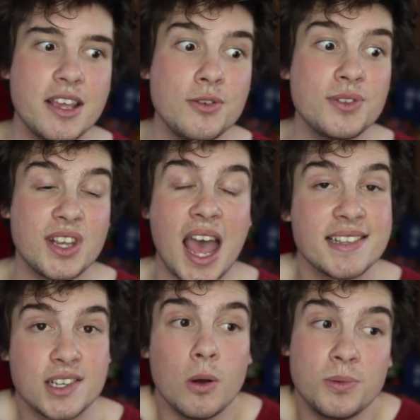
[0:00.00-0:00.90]
They're used
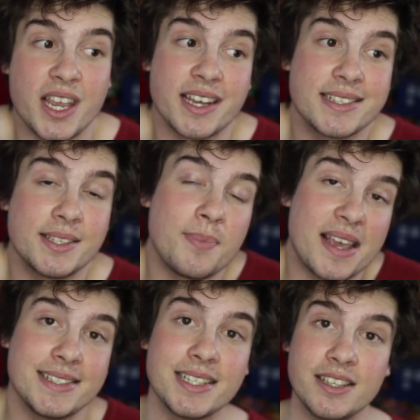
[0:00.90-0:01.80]
as objects,
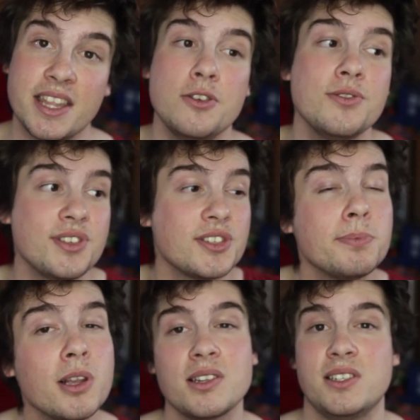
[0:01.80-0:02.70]
basically. They're used as
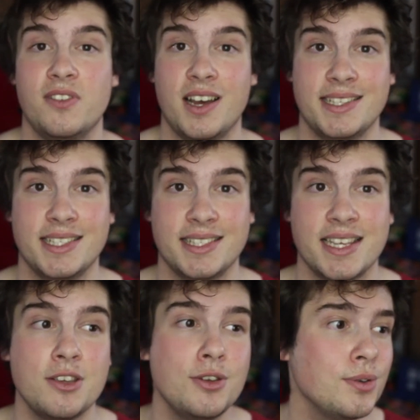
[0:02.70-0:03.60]
plot devices.
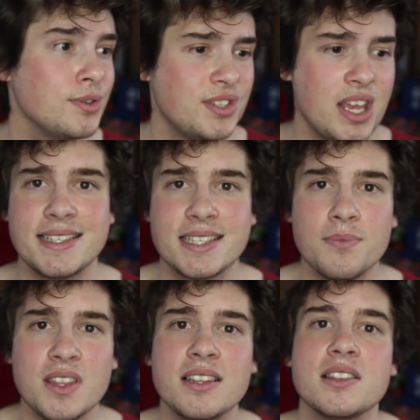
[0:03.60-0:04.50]
They're used as
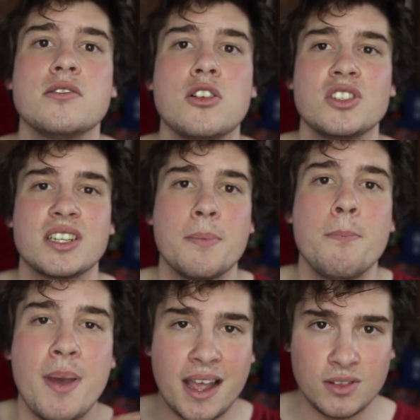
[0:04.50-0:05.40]
something that the Doctor can
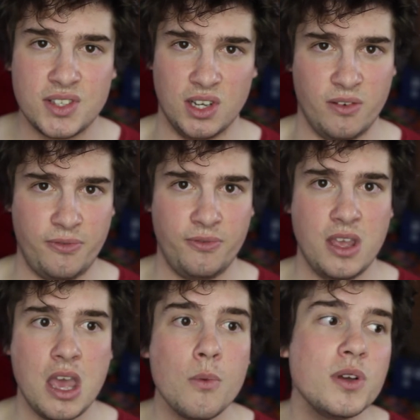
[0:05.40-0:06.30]
bounce off,
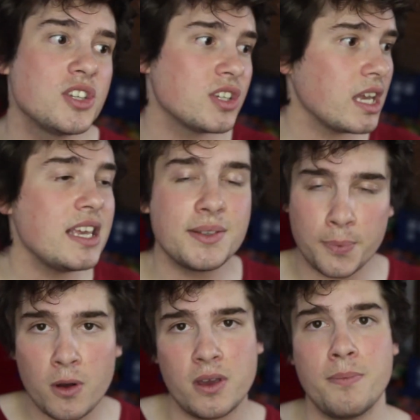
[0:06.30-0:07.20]
which is
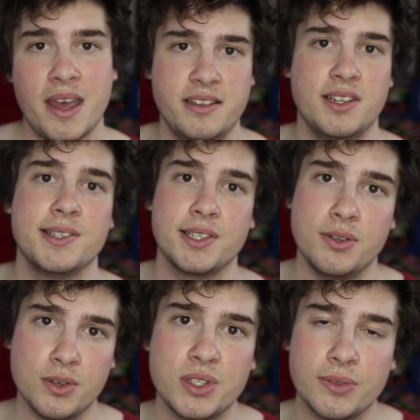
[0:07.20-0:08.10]
what companions are
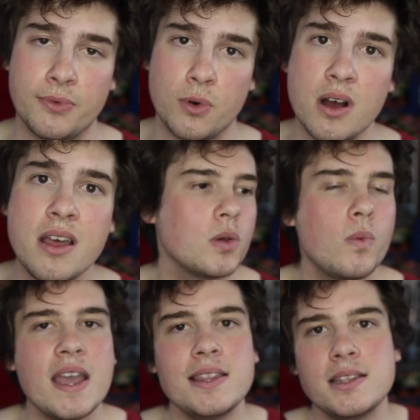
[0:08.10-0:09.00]
used for. The
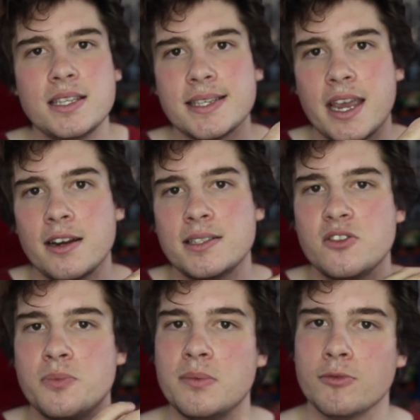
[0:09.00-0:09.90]
way that these characters
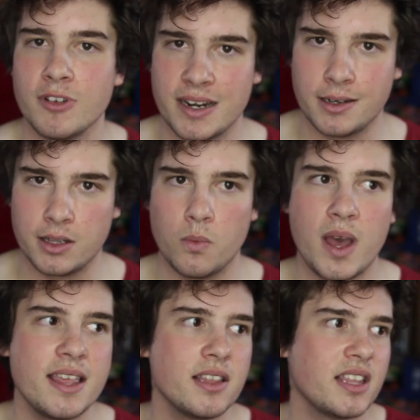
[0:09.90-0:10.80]
have been written, the
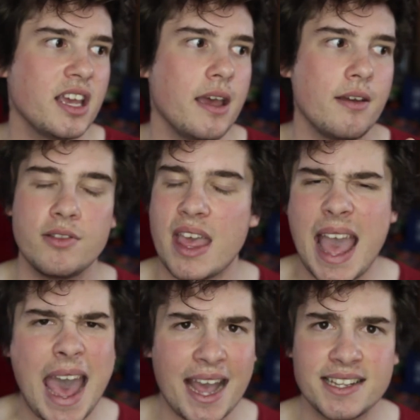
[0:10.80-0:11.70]
way that they
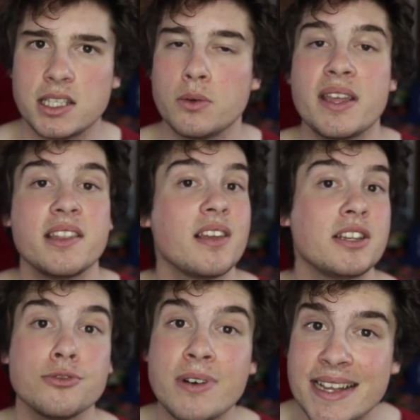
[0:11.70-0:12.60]
act, the way that they
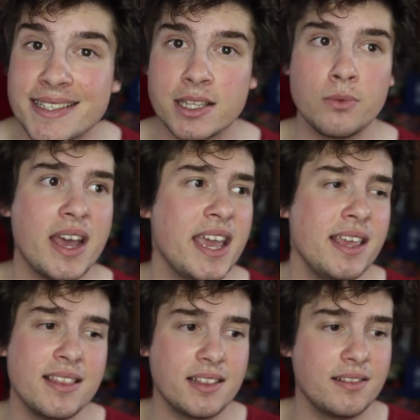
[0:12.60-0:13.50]
dress, the
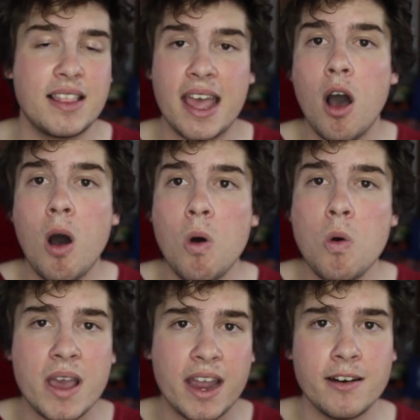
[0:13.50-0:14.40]
way that their
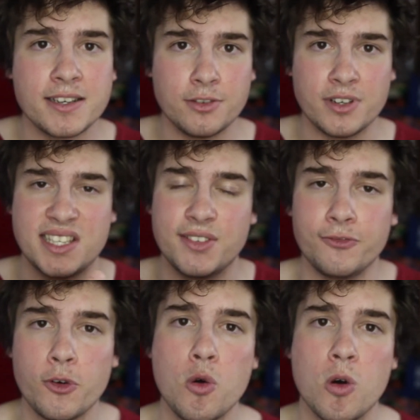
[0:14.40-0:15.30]
whole character is
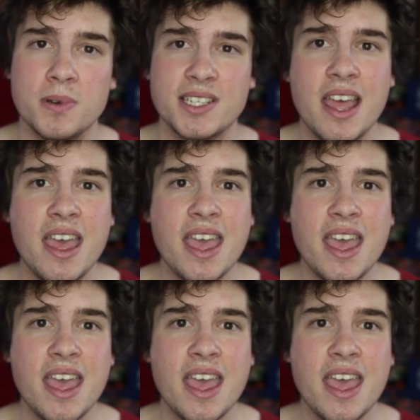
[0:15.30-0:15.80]
formed